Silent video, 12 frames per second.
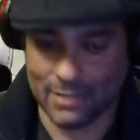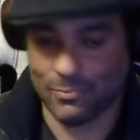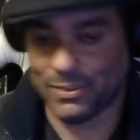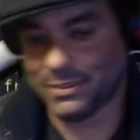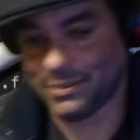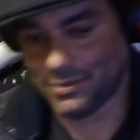
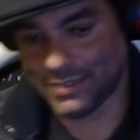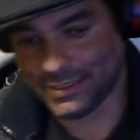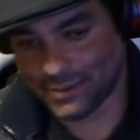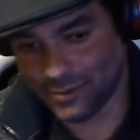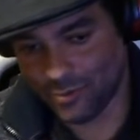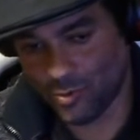we do need
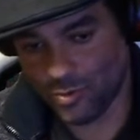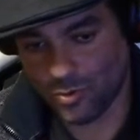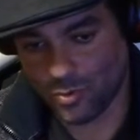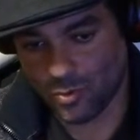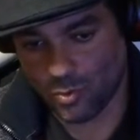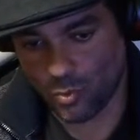to do
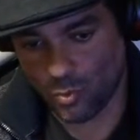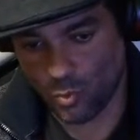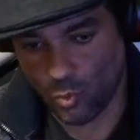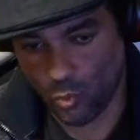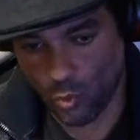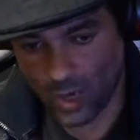
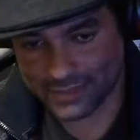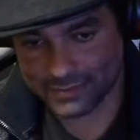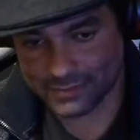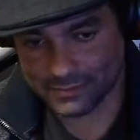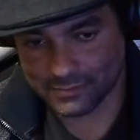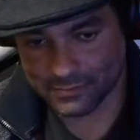
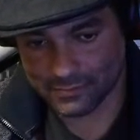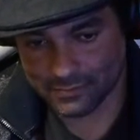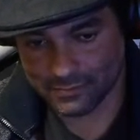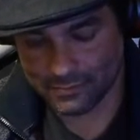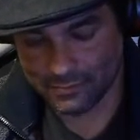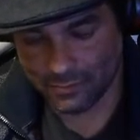one
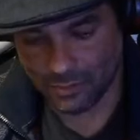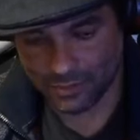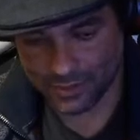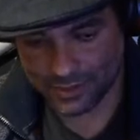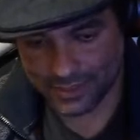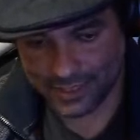
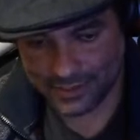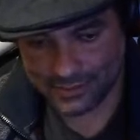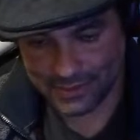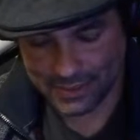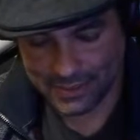more thing,